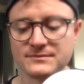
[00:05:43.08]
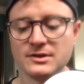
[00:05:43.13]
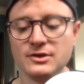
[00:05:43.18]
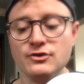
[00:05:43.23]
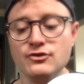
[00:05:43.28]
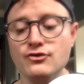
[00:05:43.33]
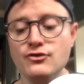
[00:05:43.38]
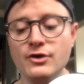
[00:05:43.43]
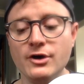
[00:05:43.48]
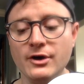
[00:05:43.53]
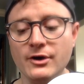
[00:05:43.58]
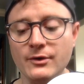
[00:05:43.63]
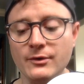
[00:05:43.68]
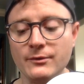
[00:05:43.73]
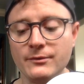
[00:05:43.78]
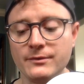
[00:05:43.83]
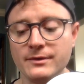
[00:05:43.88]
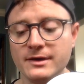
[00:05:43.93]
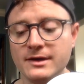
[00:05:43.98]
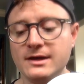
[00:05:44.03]
No,
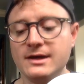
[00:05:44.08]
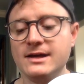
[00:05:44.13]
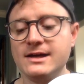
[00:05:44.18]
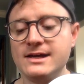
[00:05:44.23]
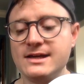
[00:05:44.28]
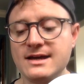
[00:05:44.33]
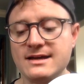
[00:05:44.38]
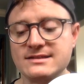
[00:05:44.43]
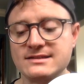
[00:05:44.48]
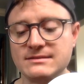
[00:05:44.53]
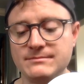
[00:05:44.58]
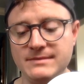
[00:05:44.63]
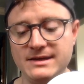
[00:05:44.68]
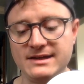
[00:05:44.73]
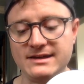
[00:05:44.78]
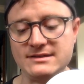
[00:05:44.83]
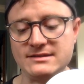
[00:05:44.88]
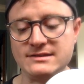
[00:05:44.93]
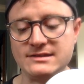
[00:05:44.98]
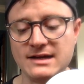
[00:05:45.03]
he has to
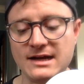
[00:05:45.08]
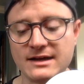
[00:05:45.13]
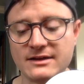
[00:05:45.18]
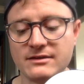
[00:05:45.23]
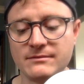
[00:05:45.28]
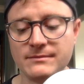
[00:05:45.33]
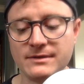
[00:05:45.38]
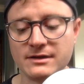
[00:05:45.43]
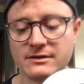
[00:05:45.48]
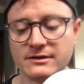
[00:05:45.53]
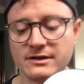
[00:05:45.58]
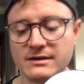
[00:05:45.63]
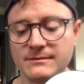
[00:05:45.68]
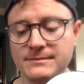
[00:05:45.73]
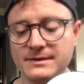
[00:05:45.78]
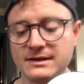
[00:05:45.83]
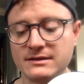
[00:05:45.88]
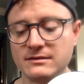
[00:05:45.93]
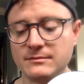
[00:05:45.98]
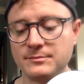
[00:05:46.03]
make a documentary
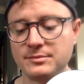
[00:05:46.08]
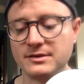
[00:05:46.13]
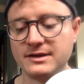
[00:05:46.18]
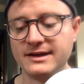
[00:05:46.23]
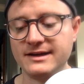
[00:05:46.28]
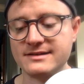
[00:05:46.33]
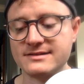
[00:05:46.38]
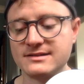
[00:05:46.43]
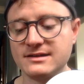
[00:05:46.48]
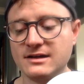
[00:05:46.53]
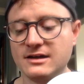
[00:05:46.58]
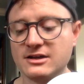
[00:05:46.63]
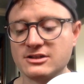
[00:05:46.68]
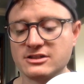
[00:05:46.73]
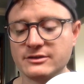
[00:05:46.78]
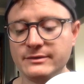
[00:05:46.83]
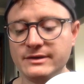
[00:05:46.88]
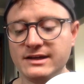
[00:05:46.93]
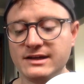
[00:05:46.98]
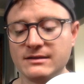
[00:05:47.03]
about the place
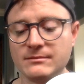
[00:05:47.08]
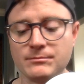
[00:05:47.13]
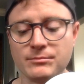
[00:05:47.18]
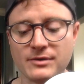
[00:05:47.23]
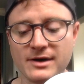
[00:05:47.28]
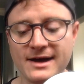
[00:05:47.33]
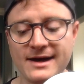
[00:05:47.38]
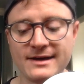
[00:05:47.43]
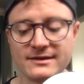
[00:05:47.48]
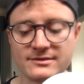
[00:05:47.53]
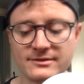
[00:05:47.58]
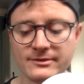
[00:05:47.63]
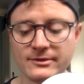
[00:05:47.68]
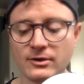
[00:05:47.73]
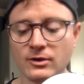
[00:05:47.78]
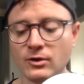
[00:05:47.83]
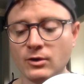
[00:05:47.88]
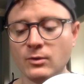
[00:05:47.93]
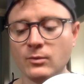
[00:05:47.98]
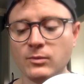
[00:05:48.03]
so he can brag to the
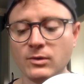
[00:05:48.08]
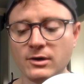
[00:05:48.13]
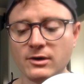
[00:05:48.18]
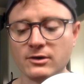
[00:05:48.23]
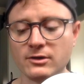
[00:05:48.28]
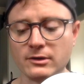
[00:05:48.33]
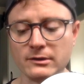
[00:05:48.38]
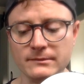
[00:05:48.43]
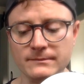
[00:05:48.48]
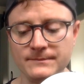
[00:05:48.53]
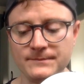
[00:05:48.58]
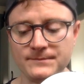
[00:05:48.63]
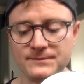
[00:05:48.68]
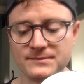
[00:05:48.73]
whole world